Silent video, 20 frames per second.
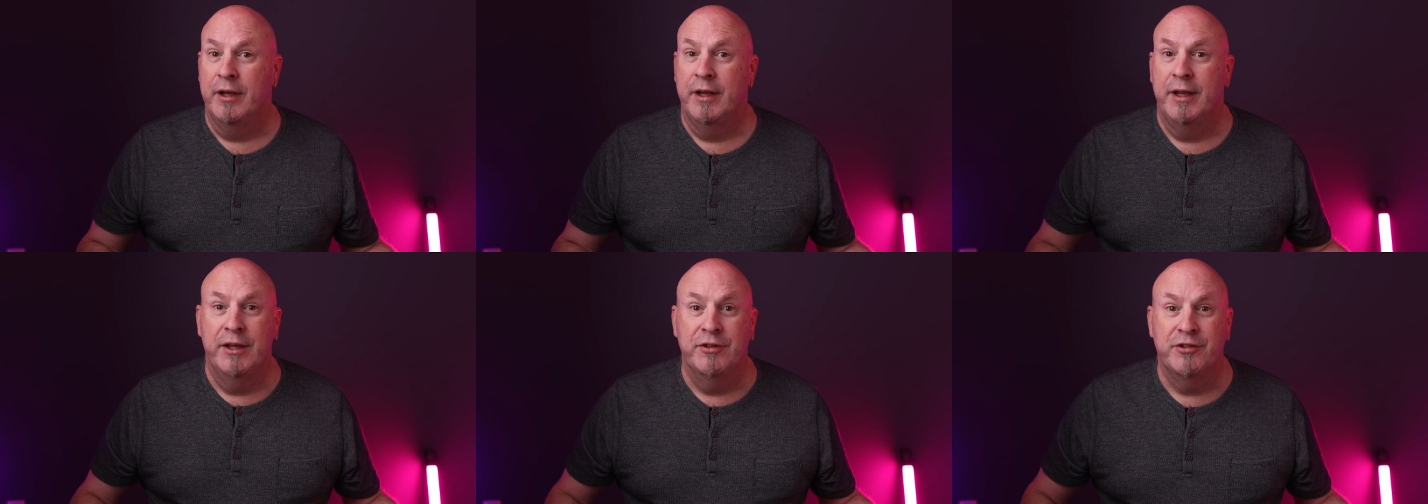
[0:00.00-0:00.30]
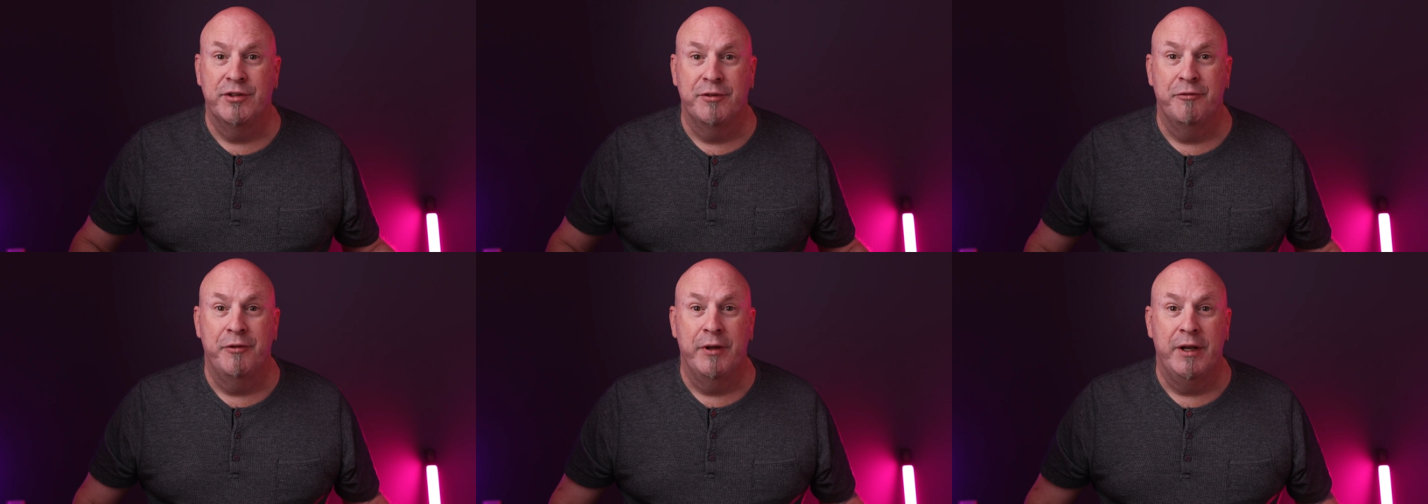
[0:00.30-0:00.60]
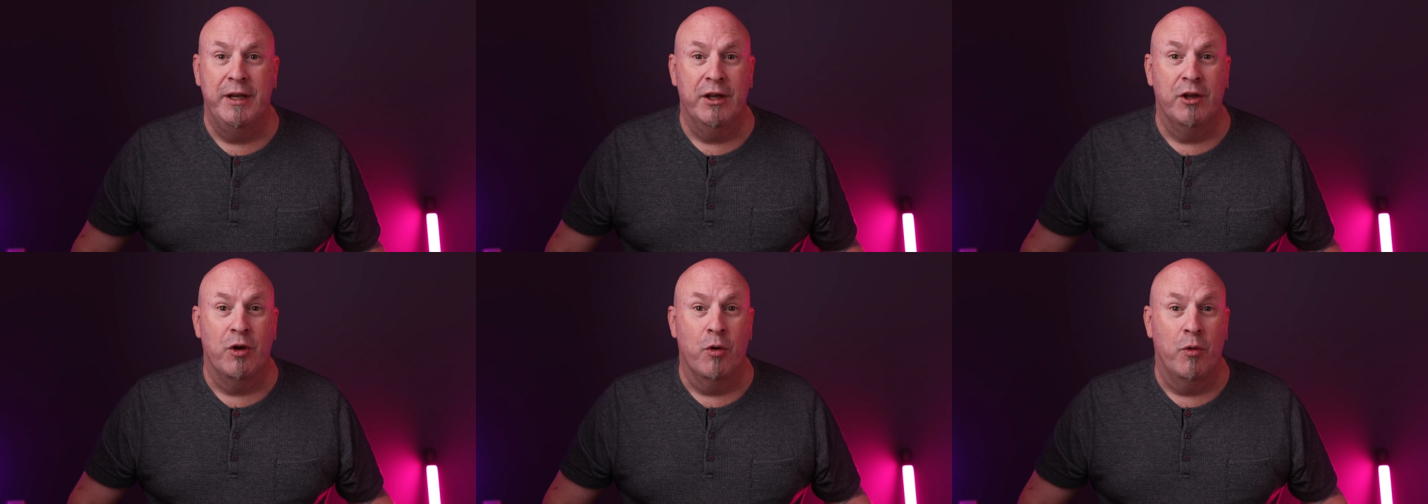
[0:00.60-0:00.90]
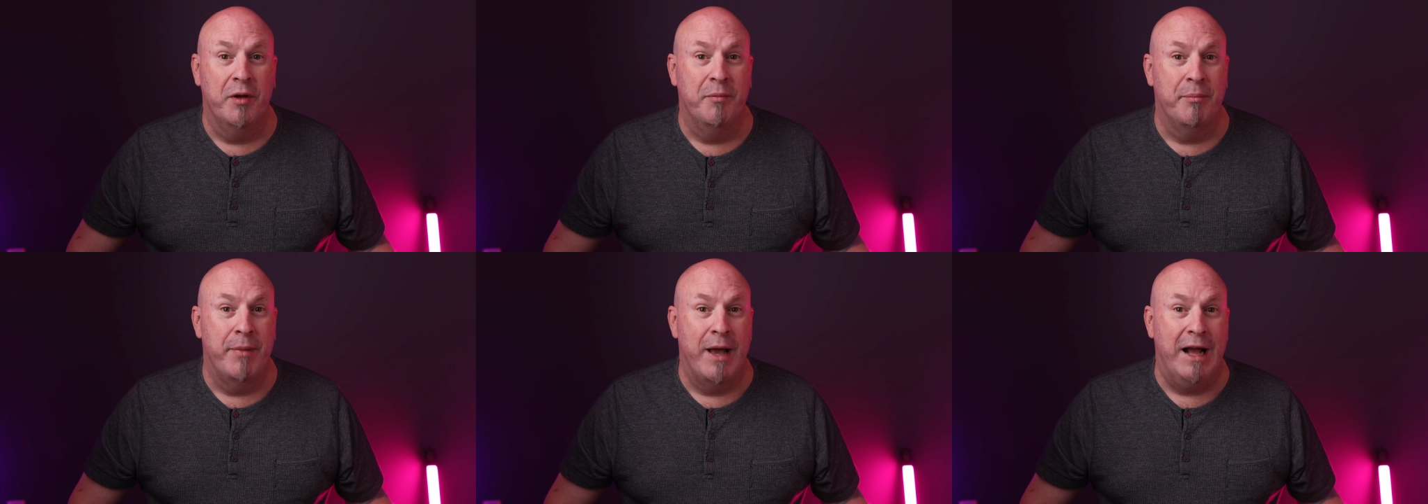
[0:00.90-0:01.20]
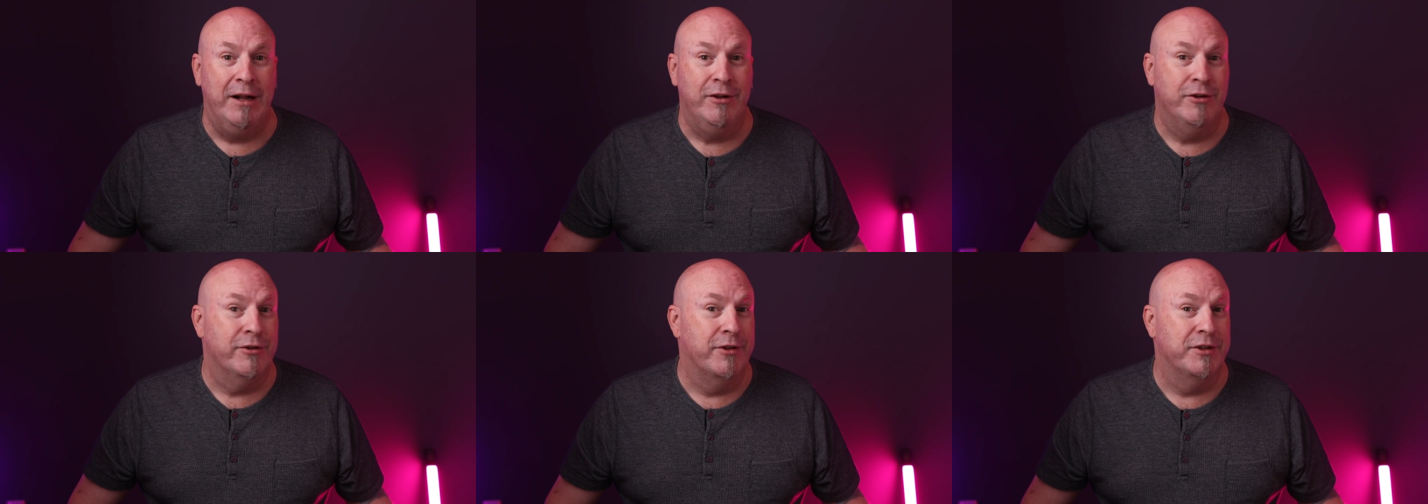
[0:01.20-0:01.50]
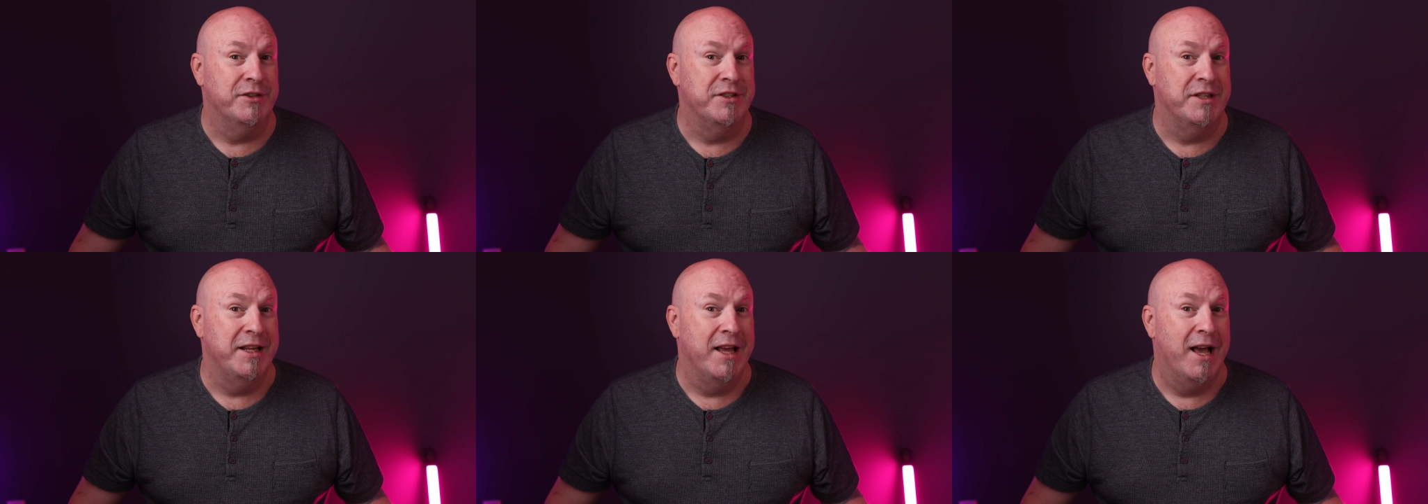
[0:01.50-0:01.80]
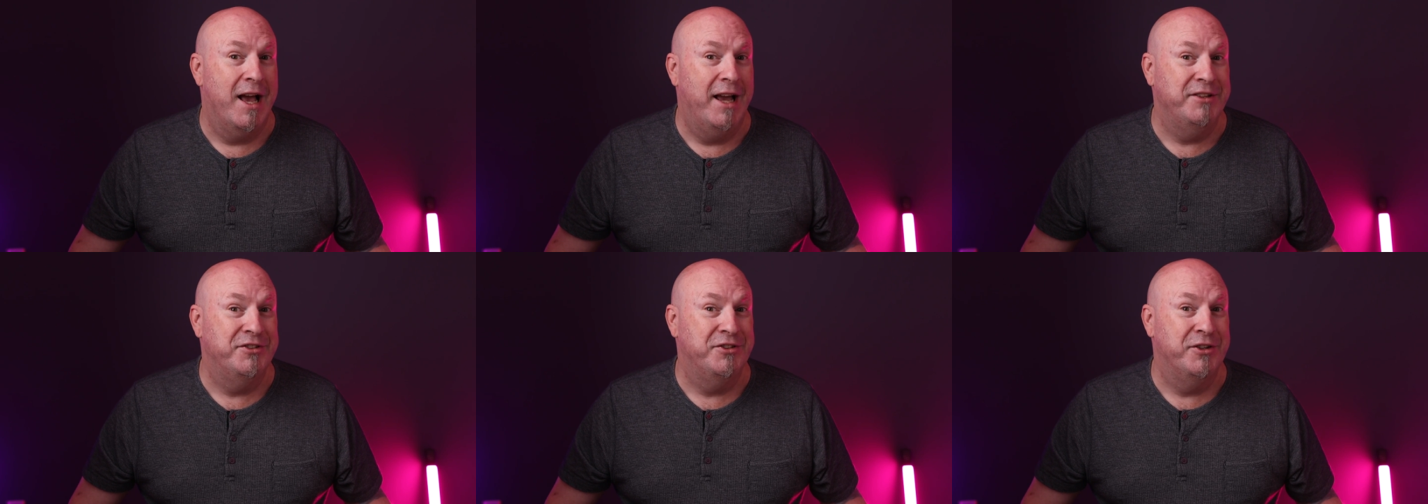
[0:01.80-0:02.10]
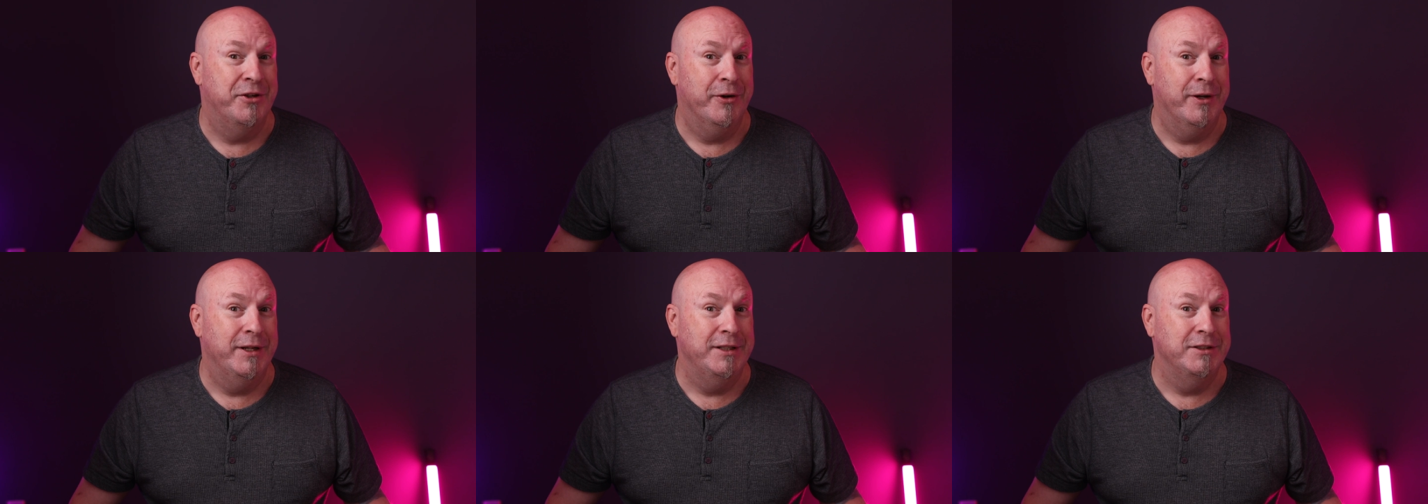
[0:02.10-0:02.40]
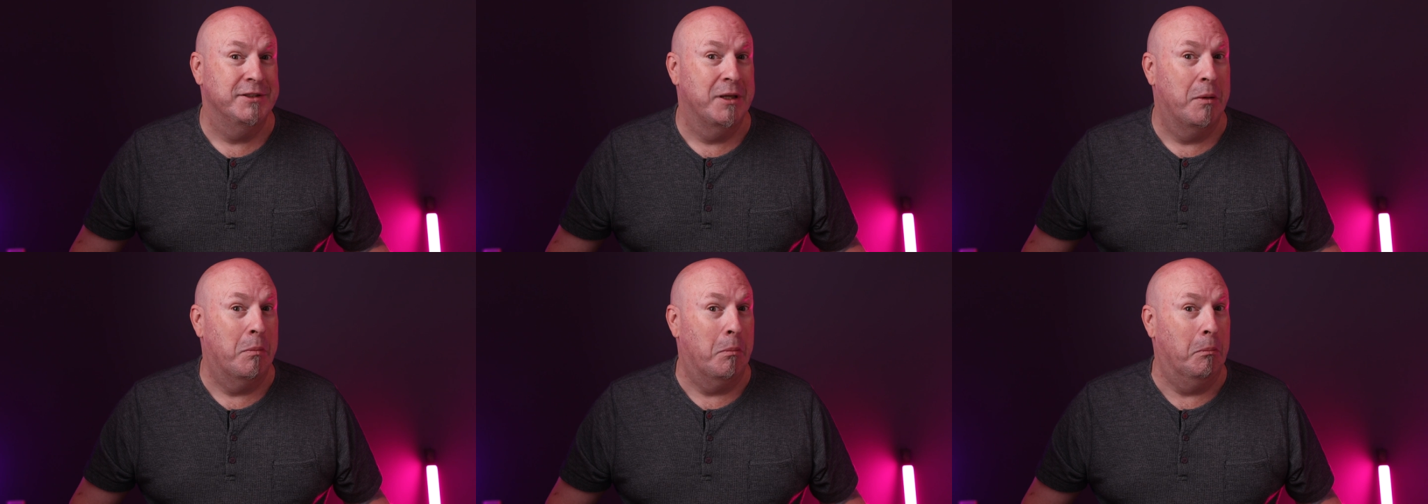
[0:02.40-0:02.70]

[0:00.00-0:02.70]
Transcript: is NVIDIA going back to the TI series?